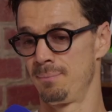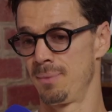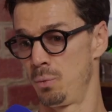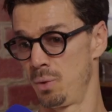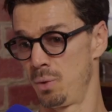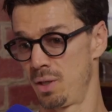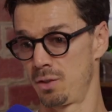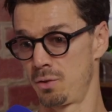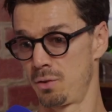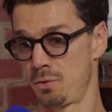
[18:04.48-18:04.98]

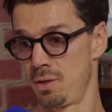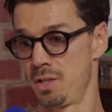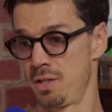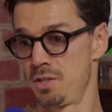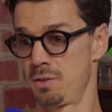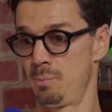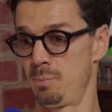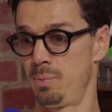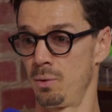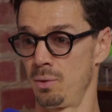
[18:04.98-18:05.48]
We had
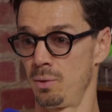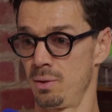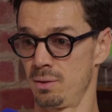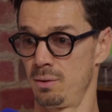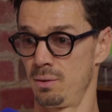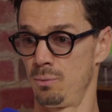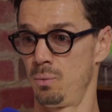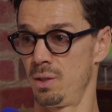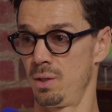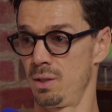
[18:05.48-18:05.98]
Croatia,
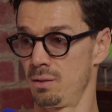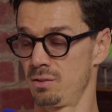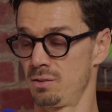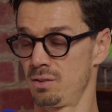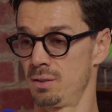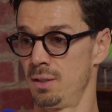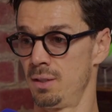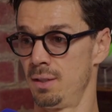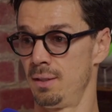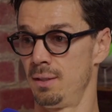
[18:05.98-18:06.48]
Poland,
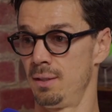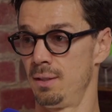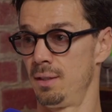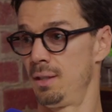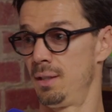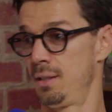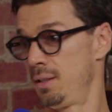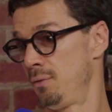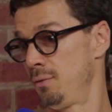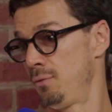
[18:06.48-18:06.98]
Wales, and then